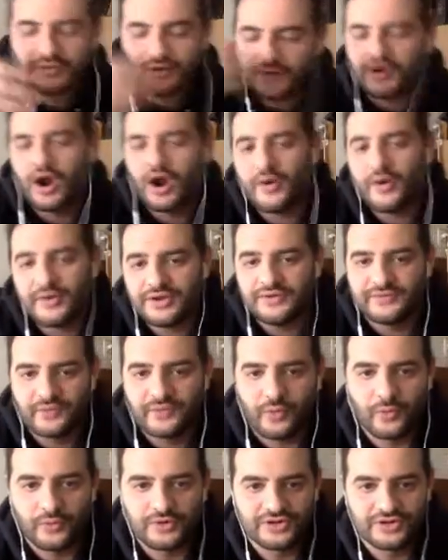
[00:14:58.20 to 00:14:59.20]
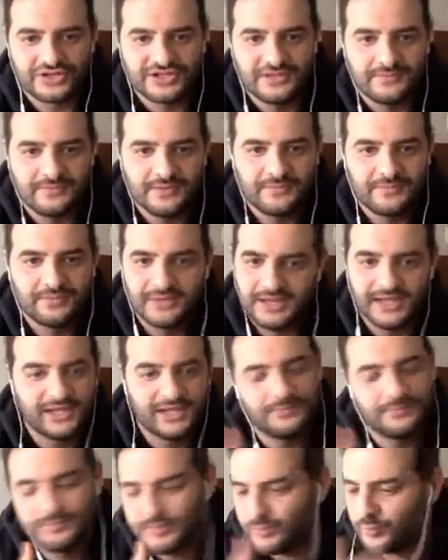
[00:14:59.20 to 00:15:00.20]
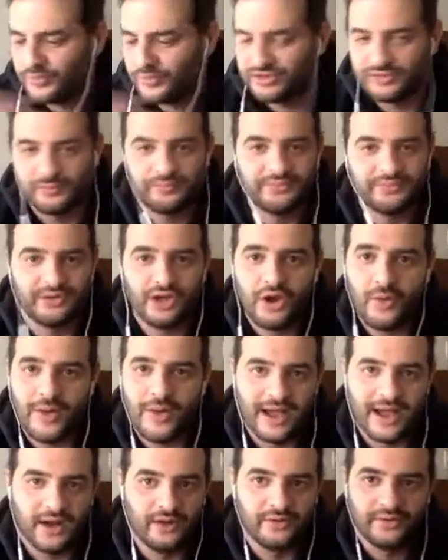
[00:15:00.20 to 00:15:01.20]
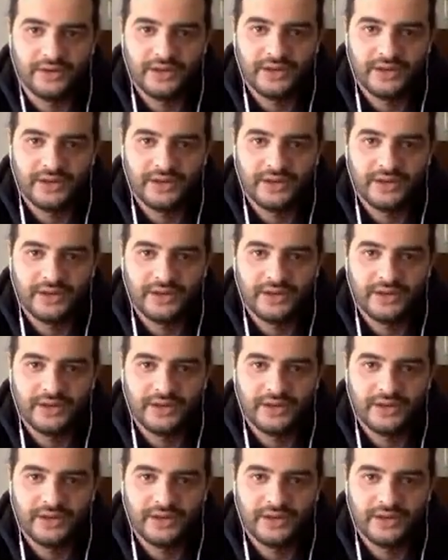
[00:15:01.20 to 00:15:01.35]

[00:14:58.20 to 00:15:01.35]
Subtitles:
Curry, of course, can be played, but with the blowout,